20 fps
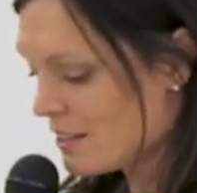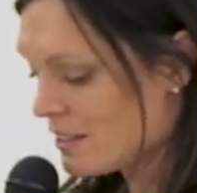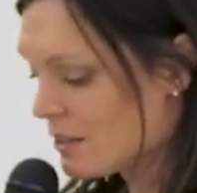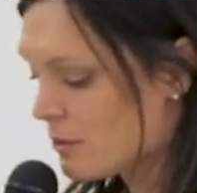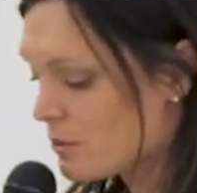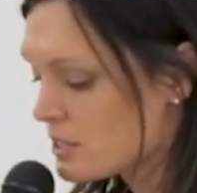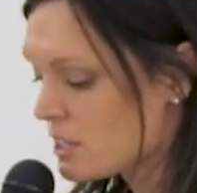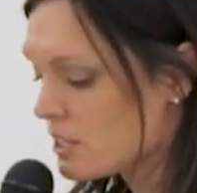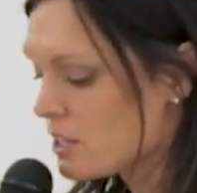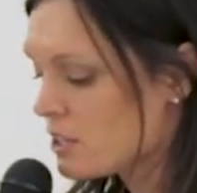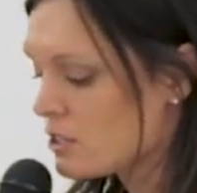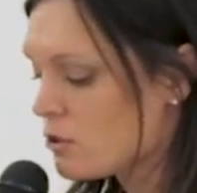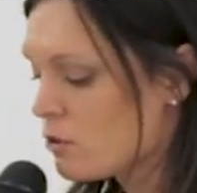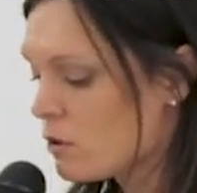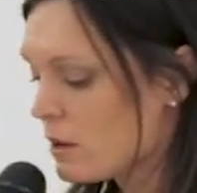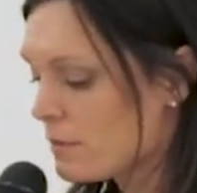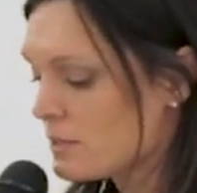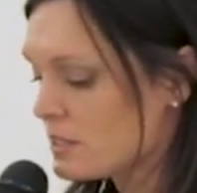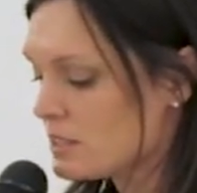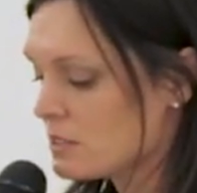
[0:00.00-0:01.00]
There was an
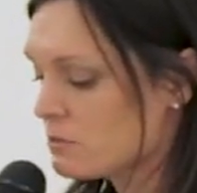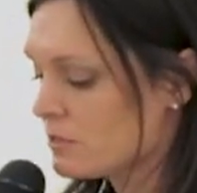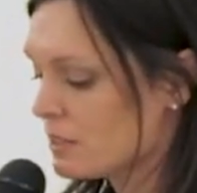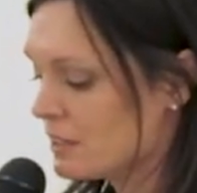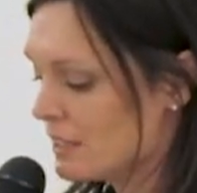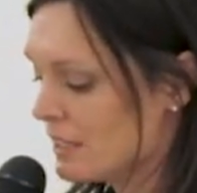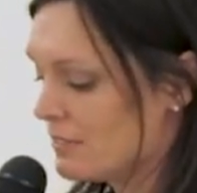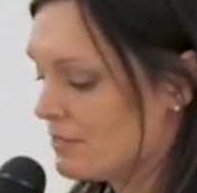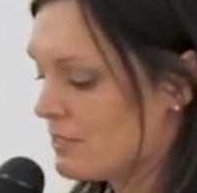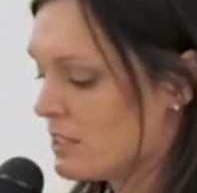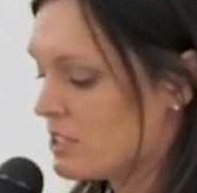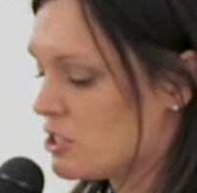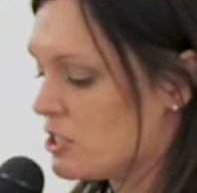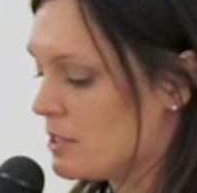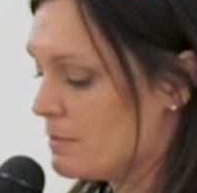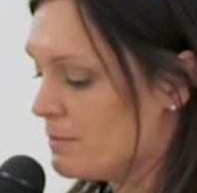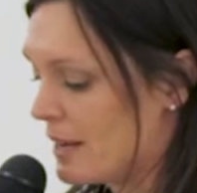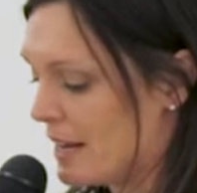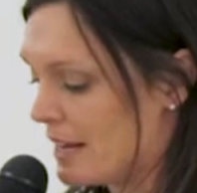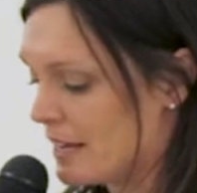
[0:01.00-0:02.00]
enormous relief that
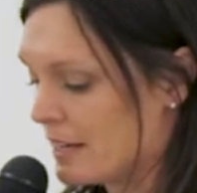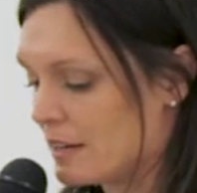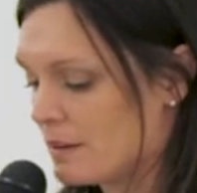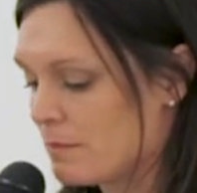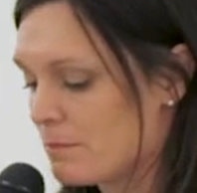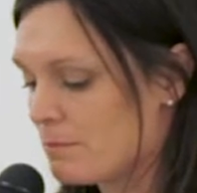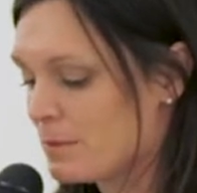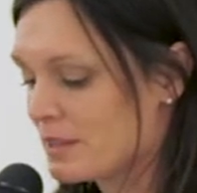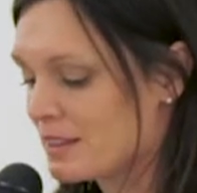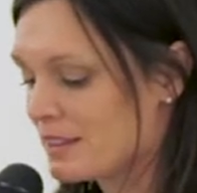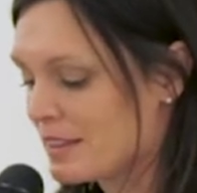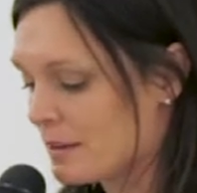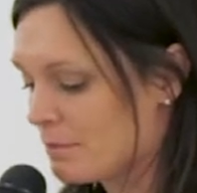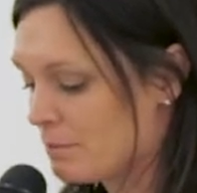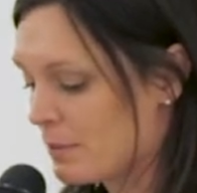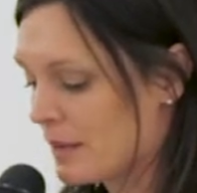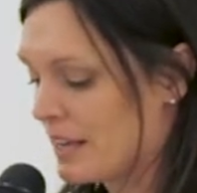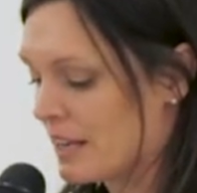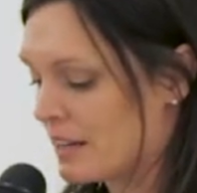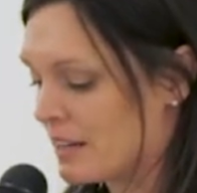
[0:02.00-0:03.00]
she made it, but then
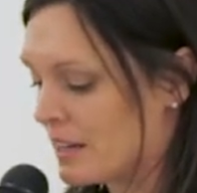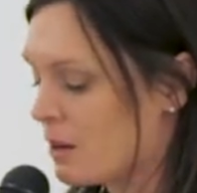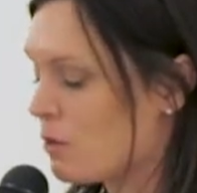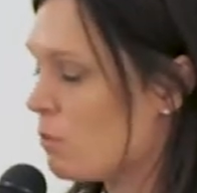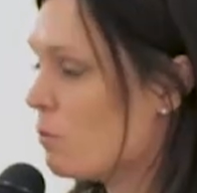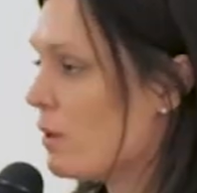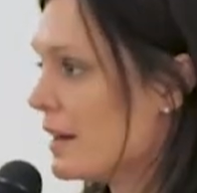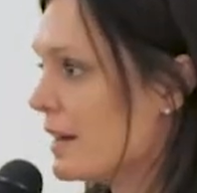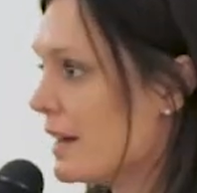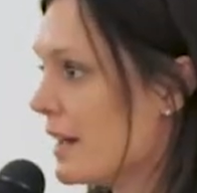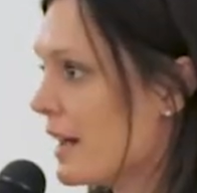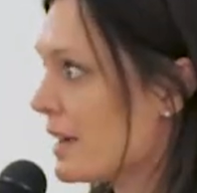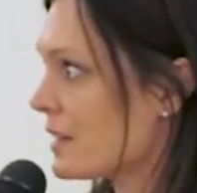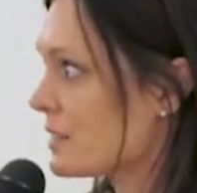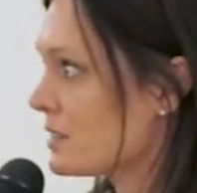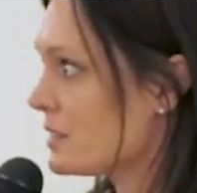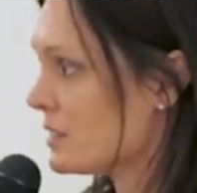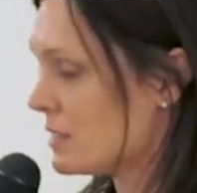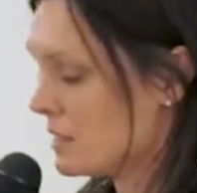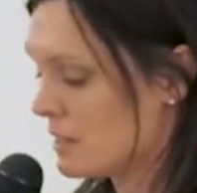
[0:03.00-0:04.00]
panic. What
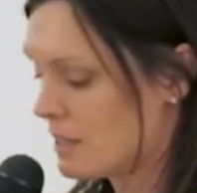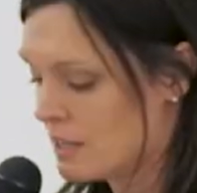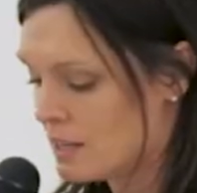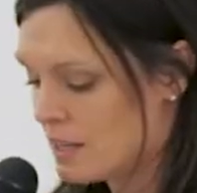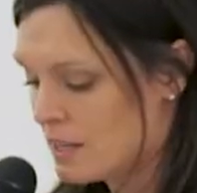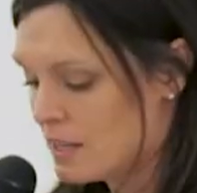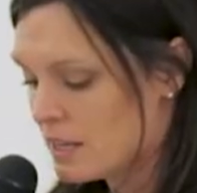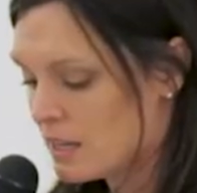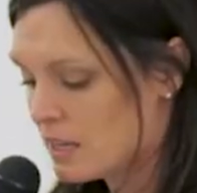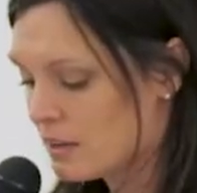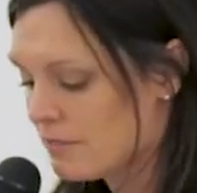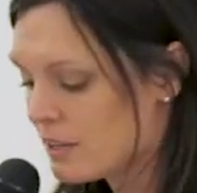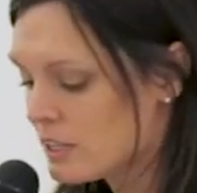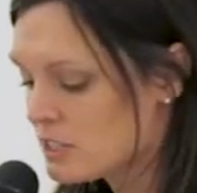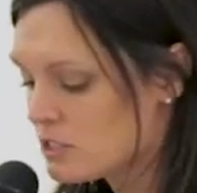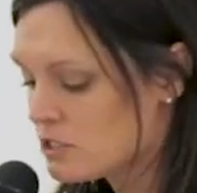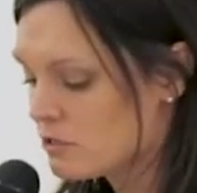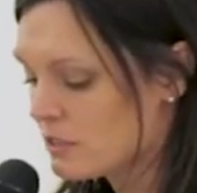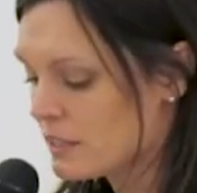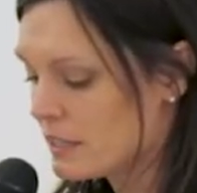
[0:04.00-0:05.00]
next? If
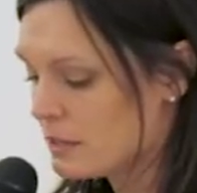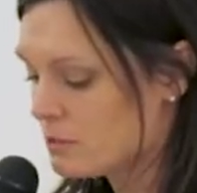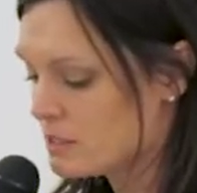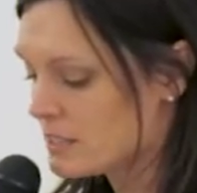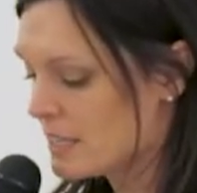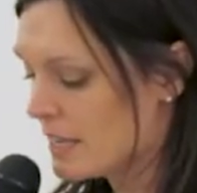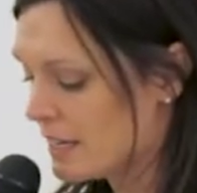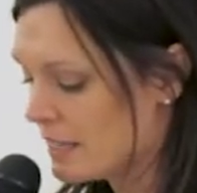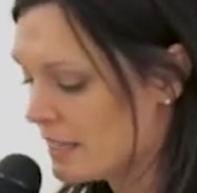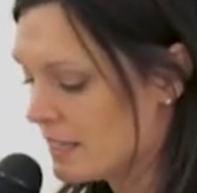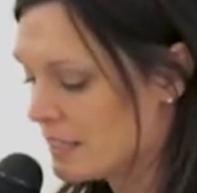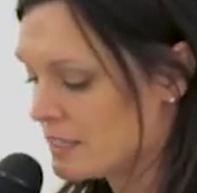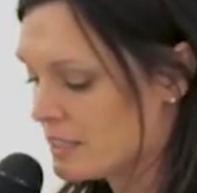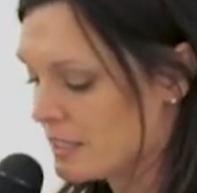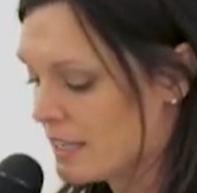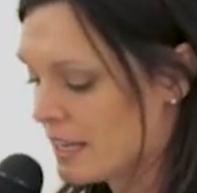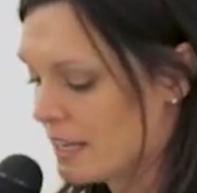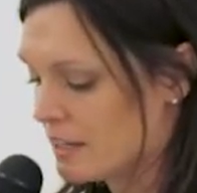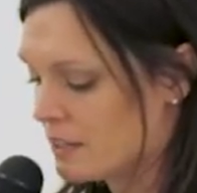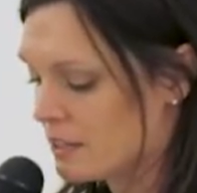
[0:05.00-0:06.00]
history was any
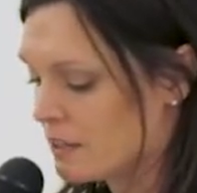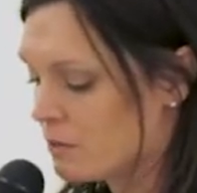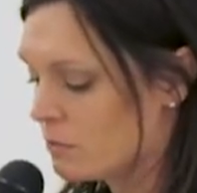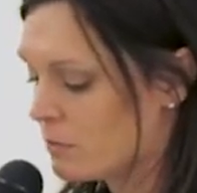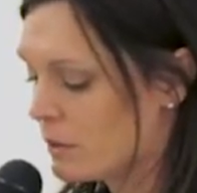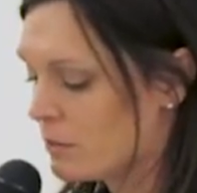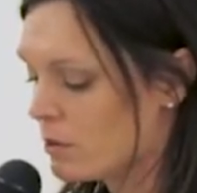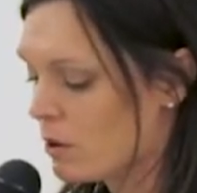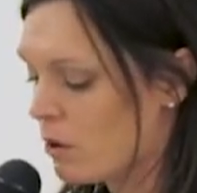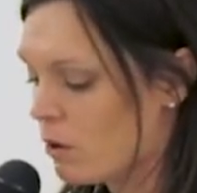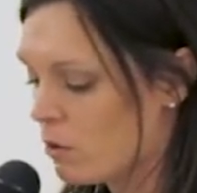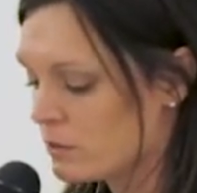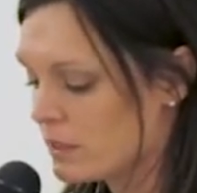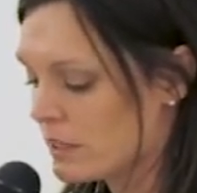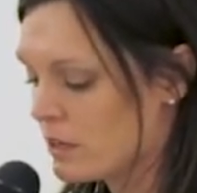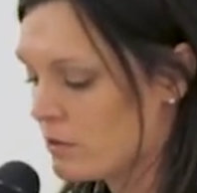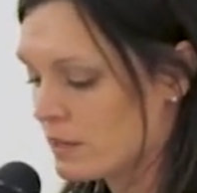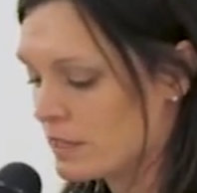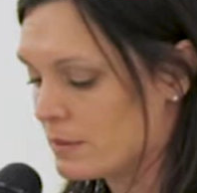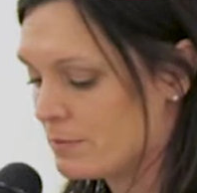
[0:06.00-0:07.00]
indicator, we were
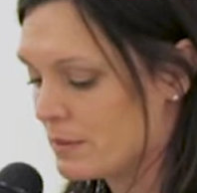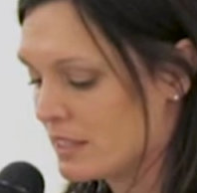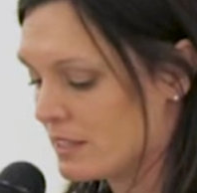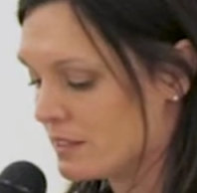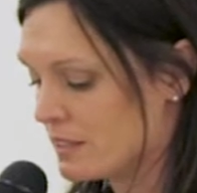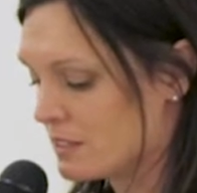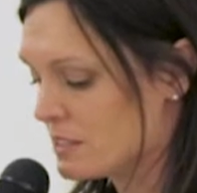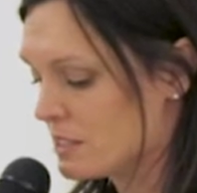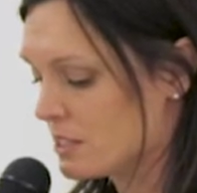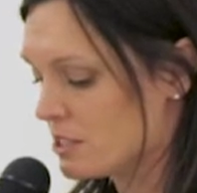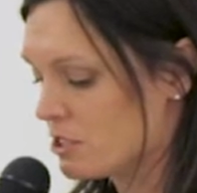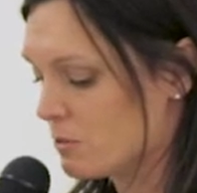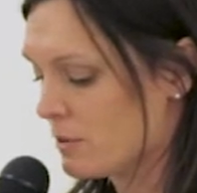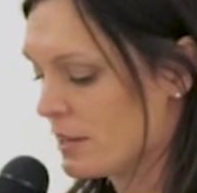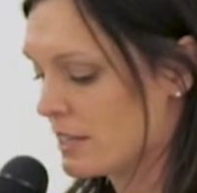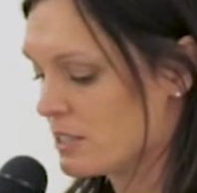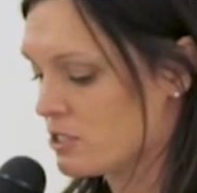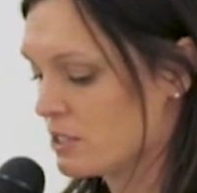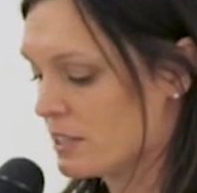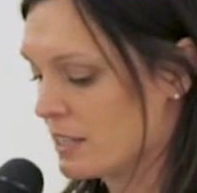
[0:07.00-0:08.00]
only going to be in this
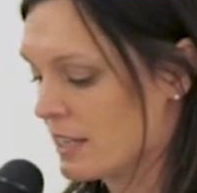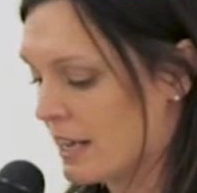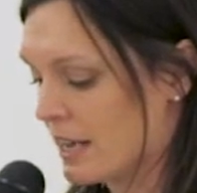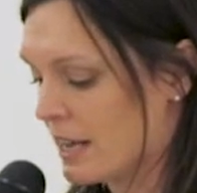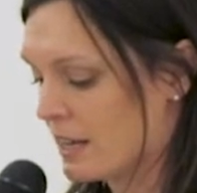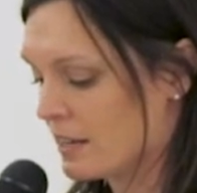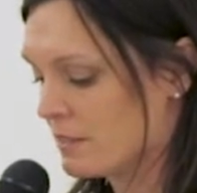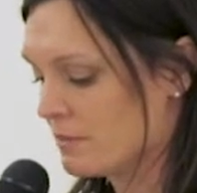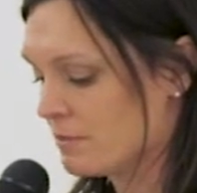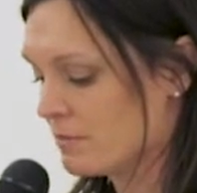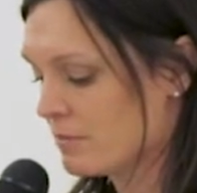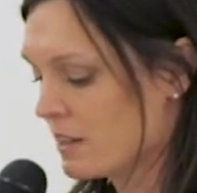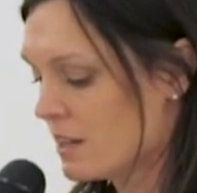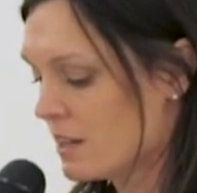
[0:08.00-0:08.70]
situation again.